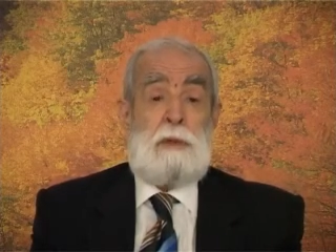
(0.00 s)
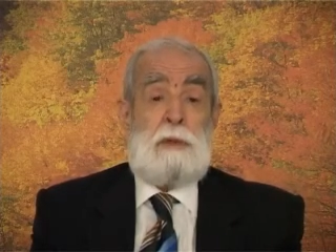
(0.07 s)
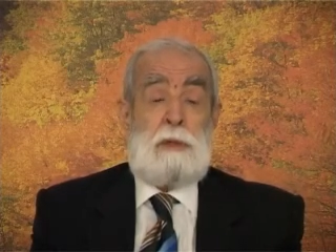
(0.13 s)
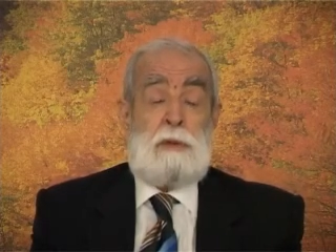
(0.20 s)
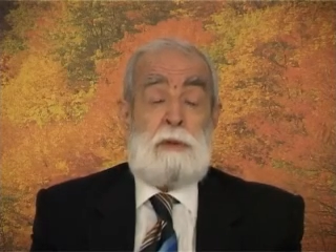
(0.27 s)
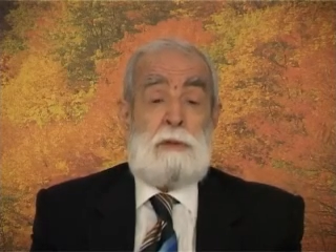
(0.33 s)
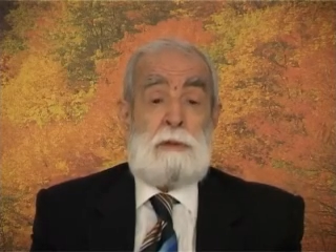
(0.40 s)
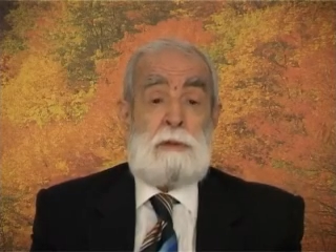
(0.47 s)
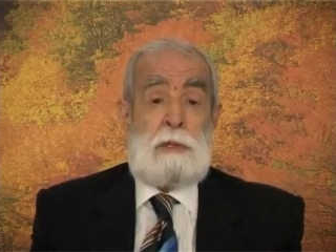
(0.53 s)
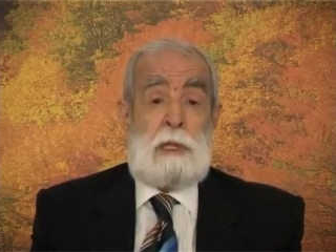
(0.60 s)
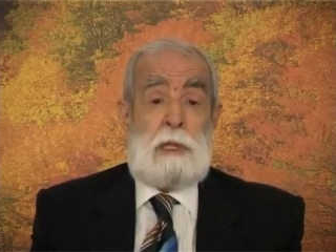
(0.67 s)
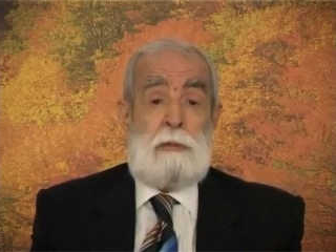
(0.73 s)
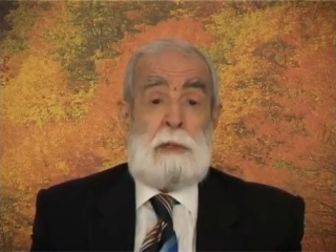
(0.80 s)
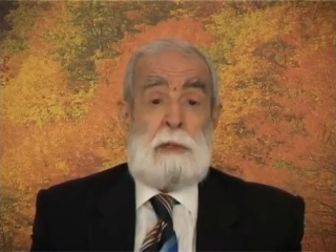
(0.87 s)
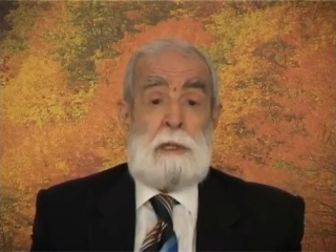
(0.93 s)
onunla
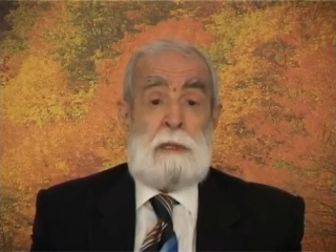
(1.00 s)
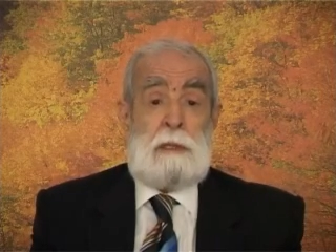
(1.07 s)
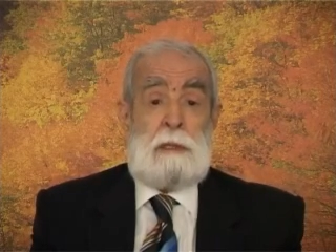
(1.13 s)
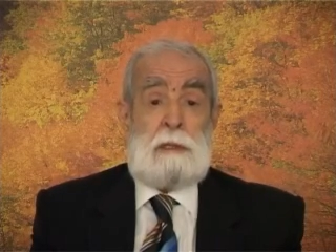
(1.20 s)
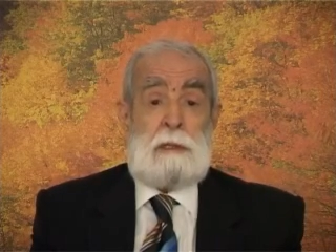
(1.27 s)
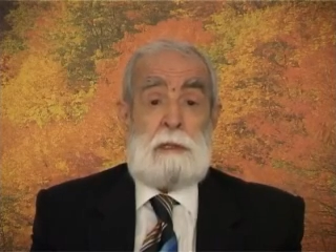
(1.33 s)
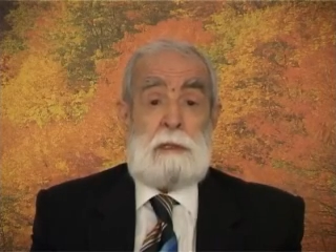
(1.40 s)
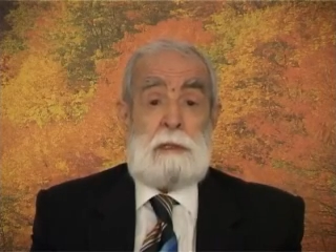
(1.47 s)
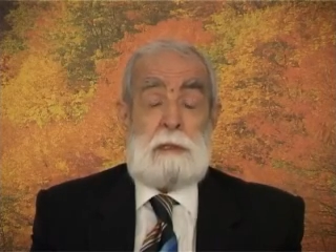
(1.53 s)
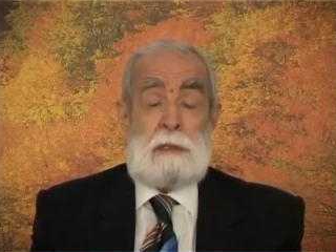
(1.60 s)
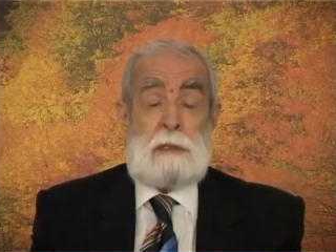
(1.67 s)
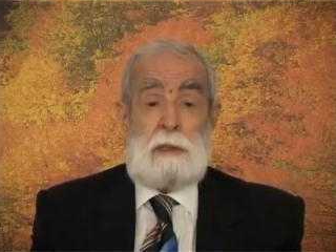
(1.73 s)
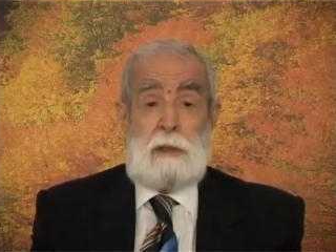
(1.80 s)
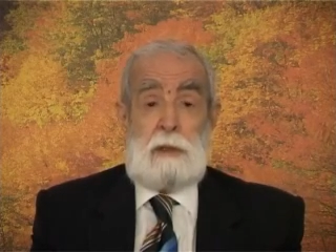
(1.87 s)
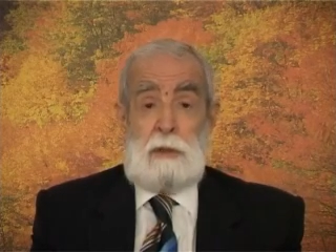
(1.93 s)
konuşmak imkanınız
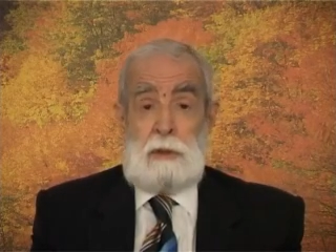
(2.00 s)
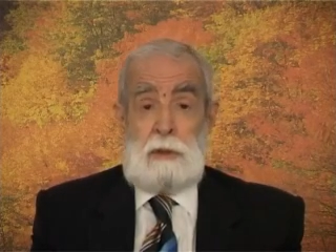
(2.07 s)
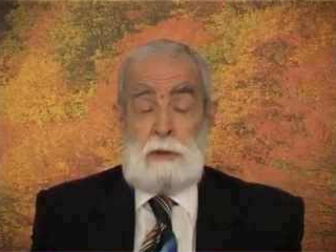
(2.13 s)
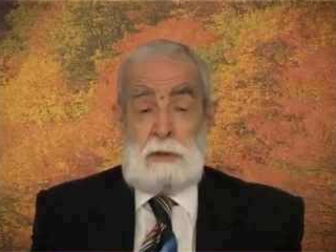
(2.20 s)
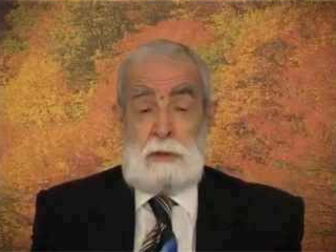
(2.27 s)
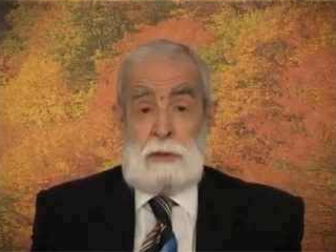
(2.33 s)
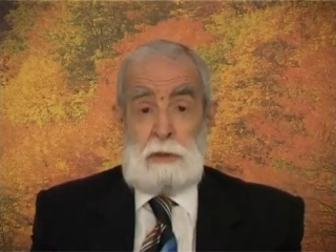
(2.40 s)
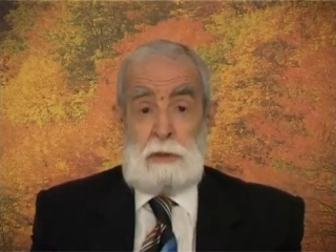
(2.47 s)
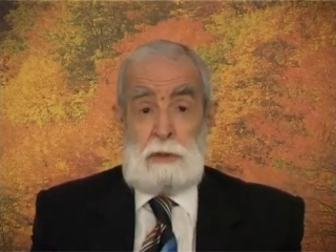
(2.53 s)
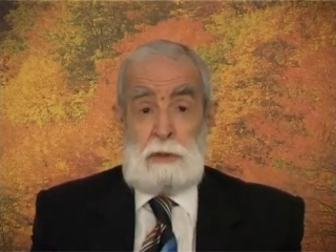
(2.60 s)
oluşur.